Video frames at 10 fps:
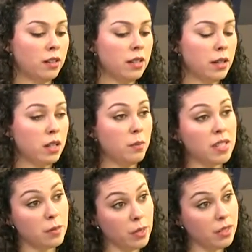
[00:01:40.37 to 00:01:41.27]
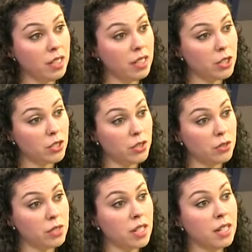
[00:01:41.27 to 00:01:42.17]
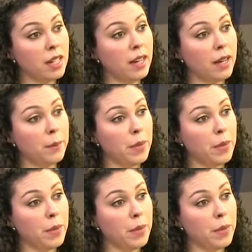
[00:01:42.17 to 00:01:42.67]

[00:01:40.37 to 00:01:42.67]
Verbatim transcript: inadmissibility issues um,